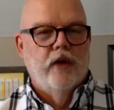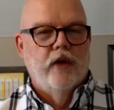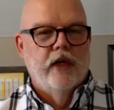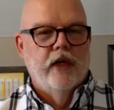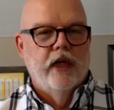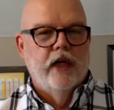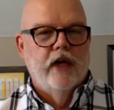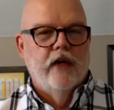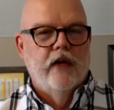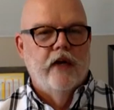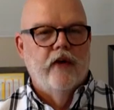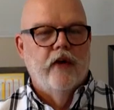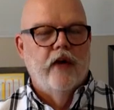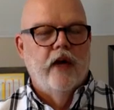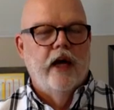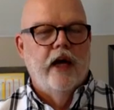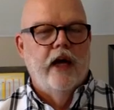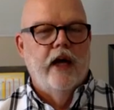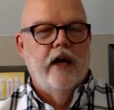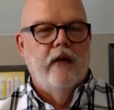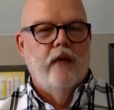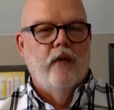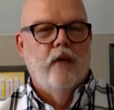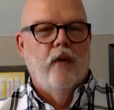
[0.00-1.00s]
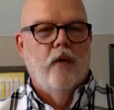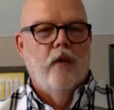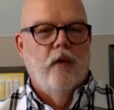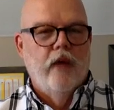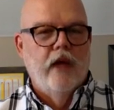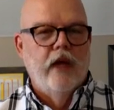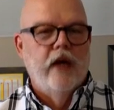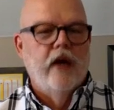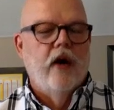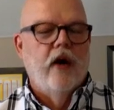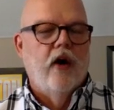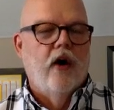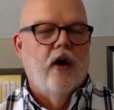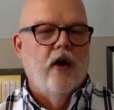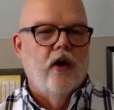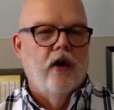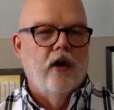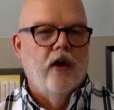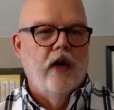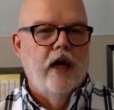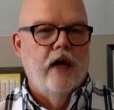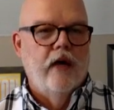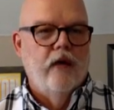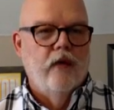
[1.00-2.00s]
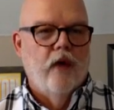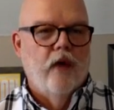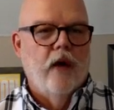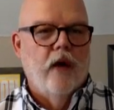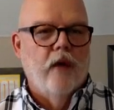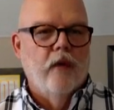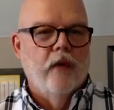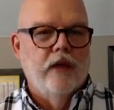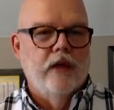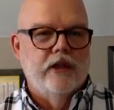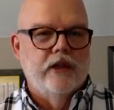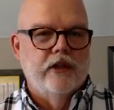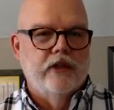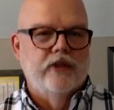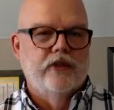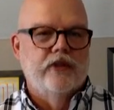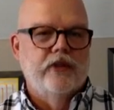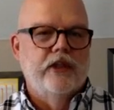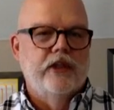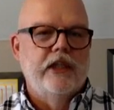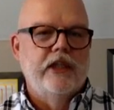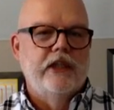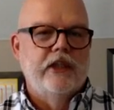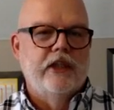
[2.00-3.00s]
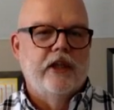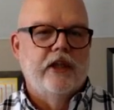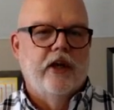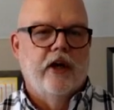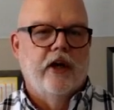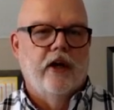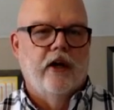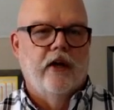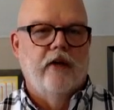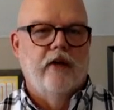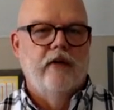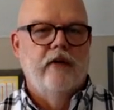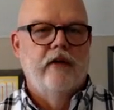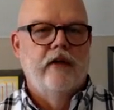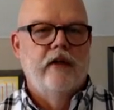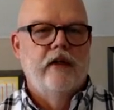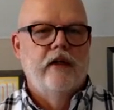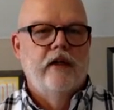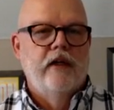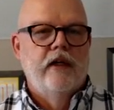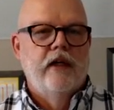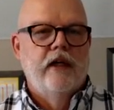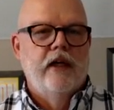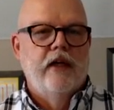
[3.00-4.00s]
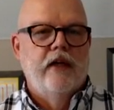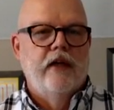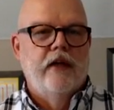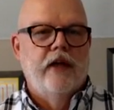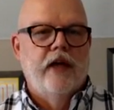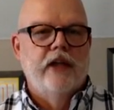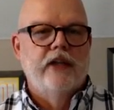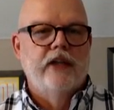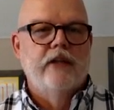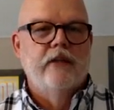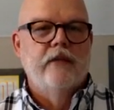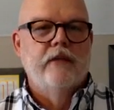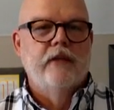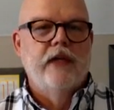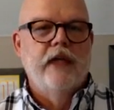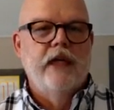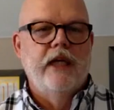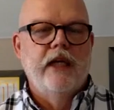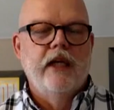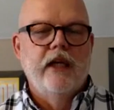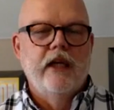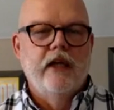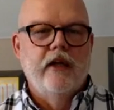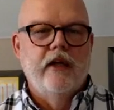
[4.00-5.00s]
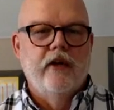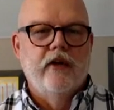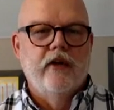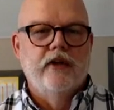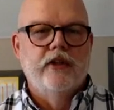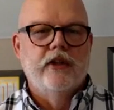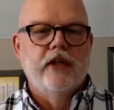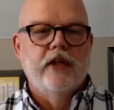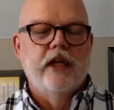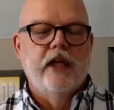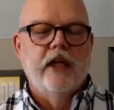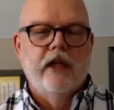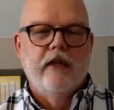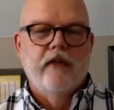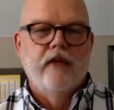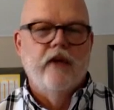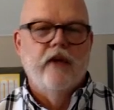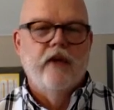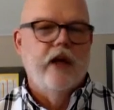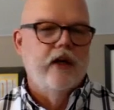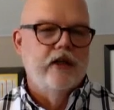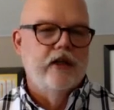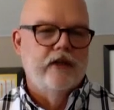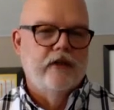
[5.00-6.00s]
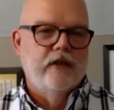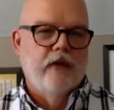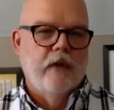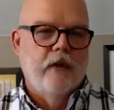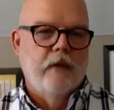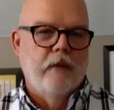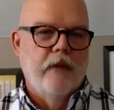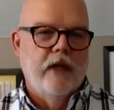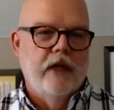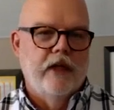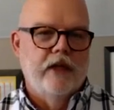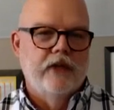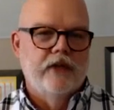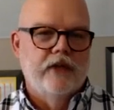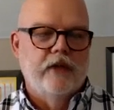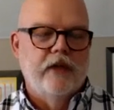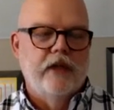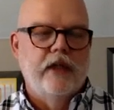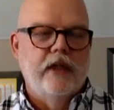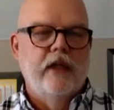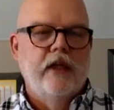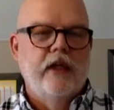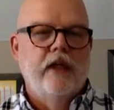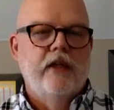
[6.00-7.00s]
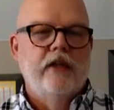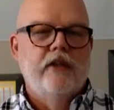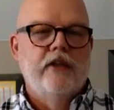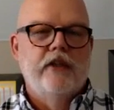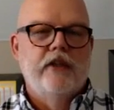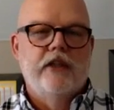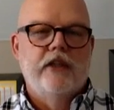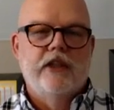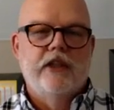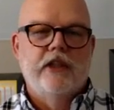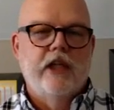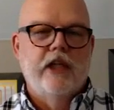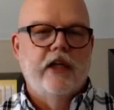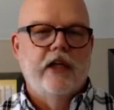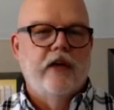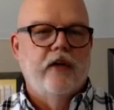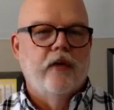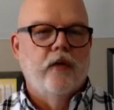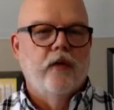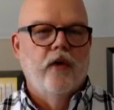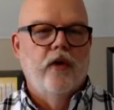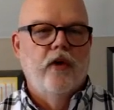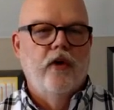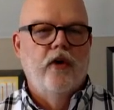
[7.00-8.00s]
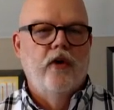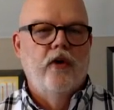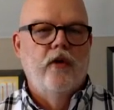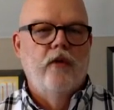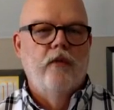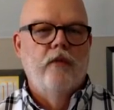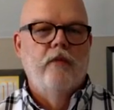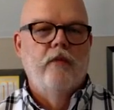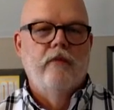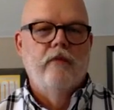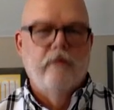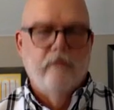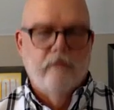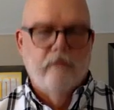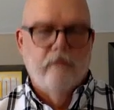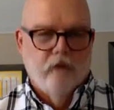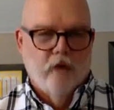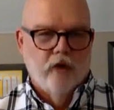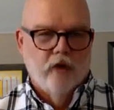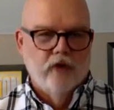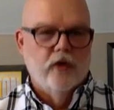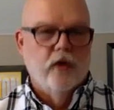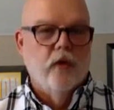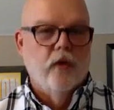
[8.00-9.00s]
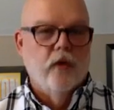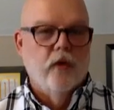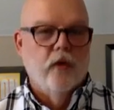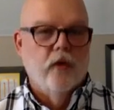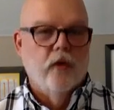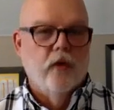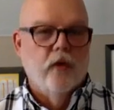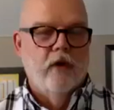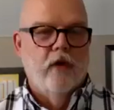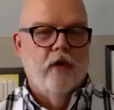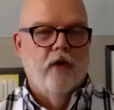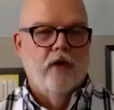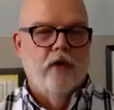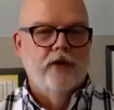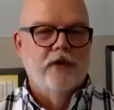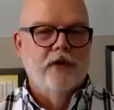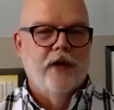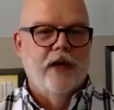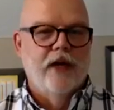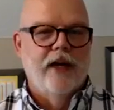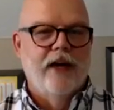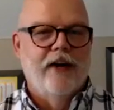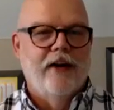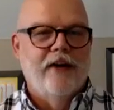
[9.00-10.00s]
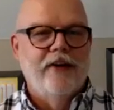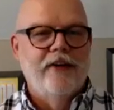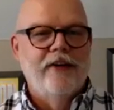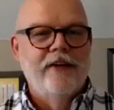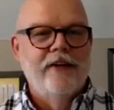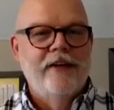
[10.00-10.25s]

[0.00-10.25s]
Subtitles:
together what we call at Rockbridge a strategic huddle. And that's some key leaders in different areas of our ministry to just get in a room, virtual room, of course, right now,